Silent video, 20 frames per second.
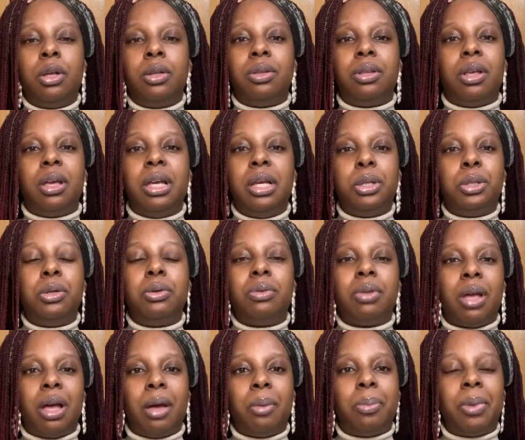the issue
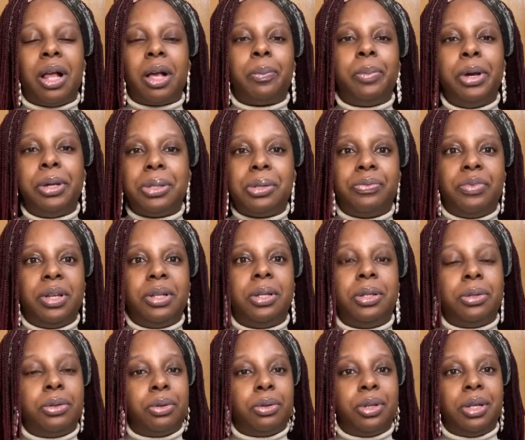that a black person faces
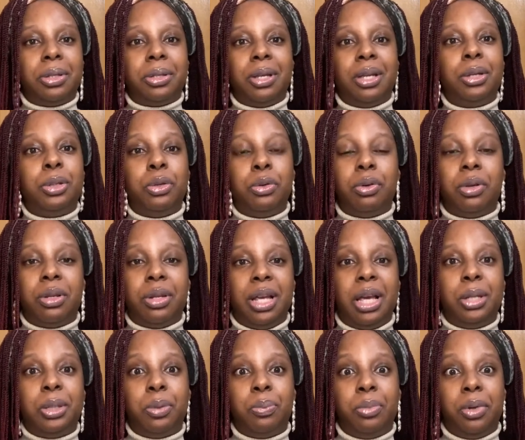is not the issue an
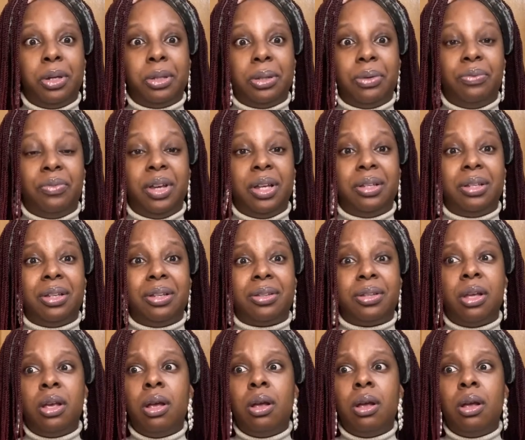Asian person faces.